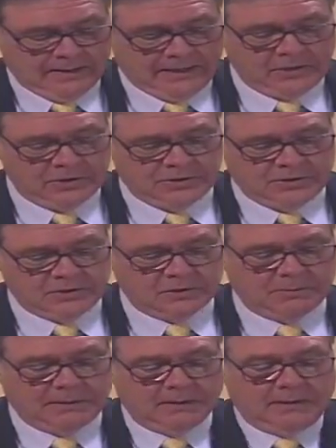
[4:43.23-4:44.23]
agency's
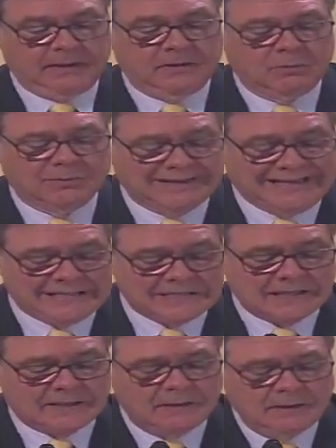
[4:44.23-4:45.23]
ability to release
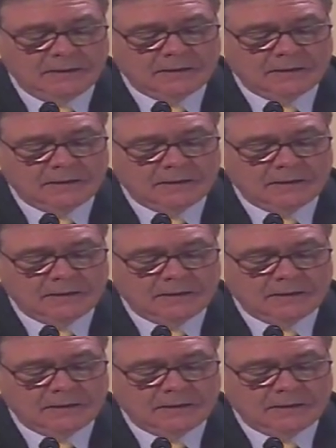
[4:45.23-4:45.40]
the